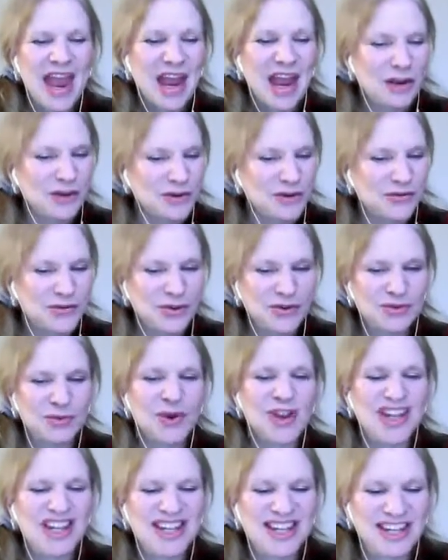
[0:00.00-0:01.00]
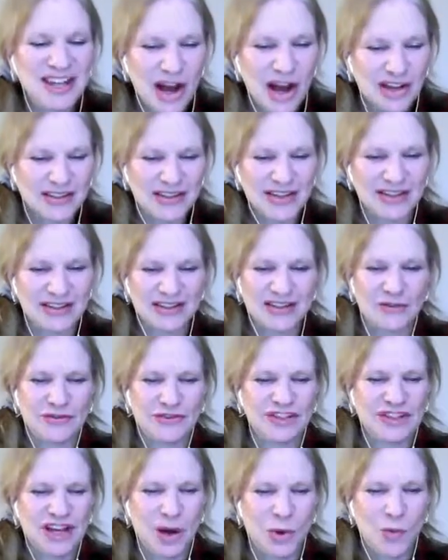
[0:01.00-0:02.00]
Interviews with dozens of
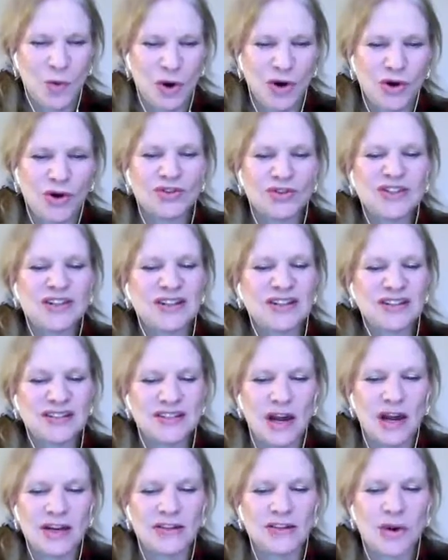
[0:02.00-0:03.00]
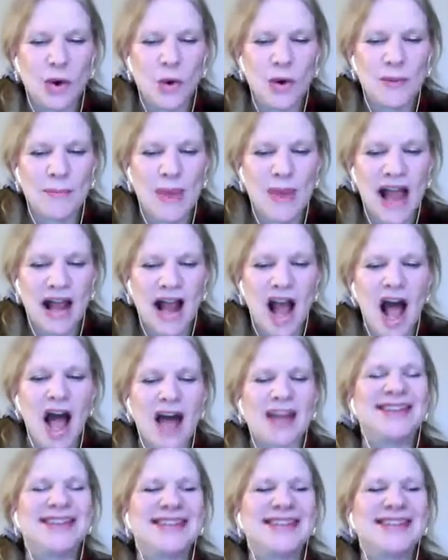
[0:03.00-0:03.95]
sick workers and studies going back a